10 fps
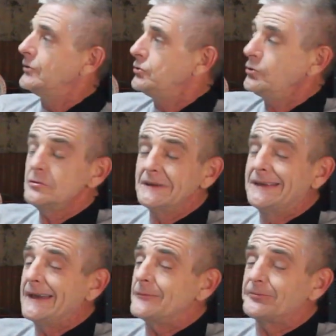you can
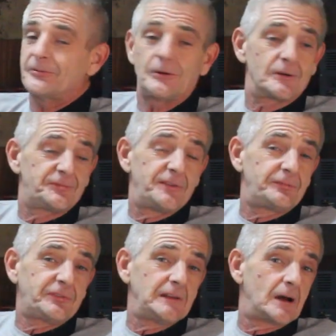get for
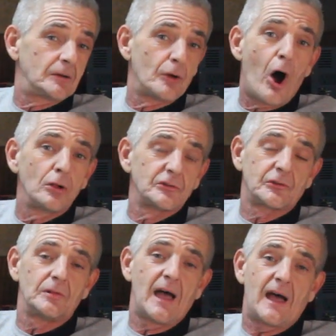$1,500
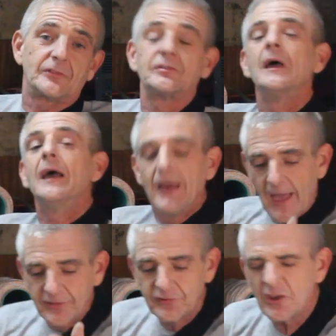or less.
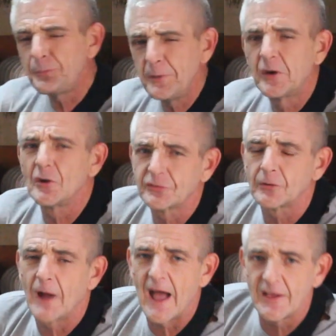And just because
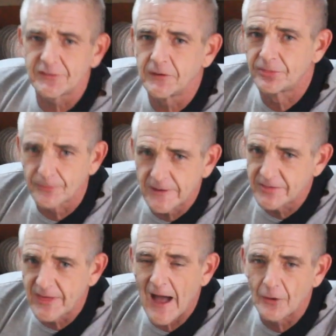they're asking
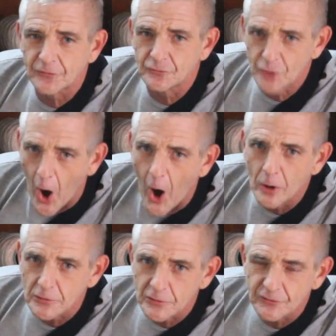
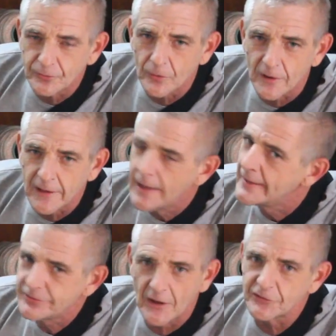$3,000 for it,
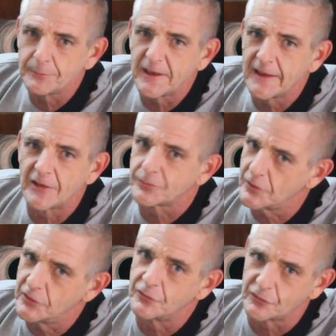doesn't mean that's
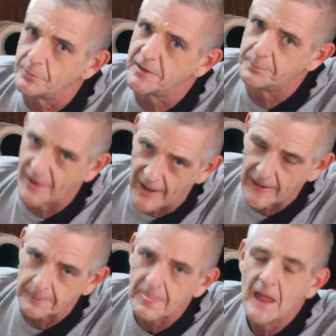what you should be paying.